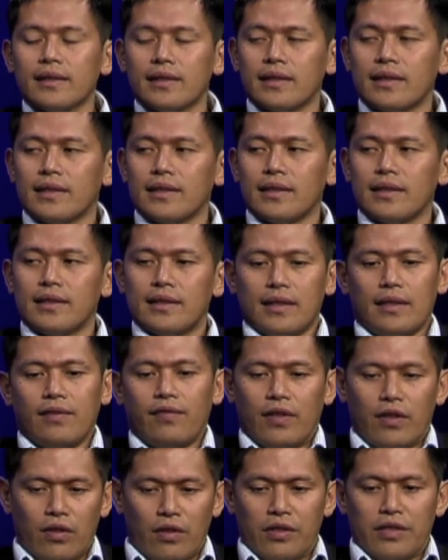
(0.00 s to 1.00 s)
it's
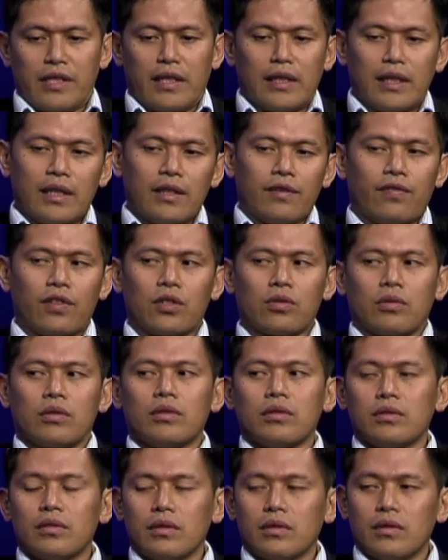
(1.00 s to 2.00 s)
even though it's an
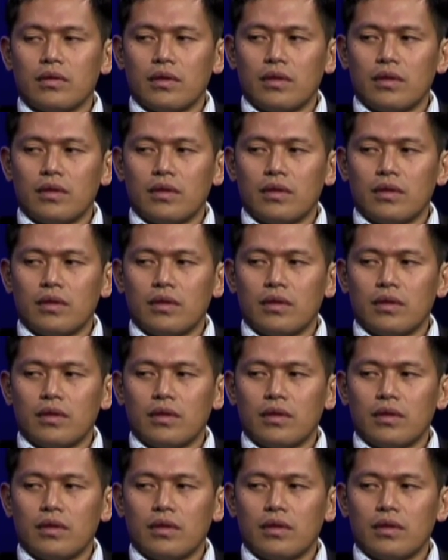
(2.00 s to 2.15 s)
individual